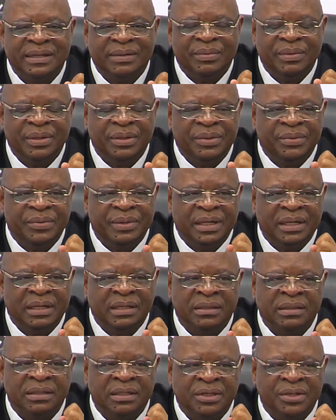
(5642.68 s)
you will
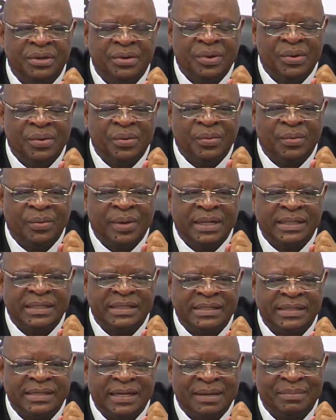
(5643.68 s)
know what
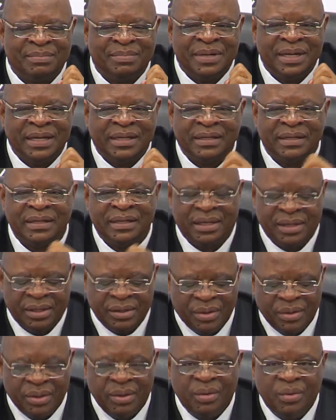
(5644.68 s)
is happening.
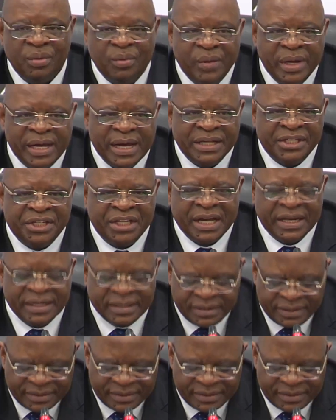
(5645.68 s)
We adjourn.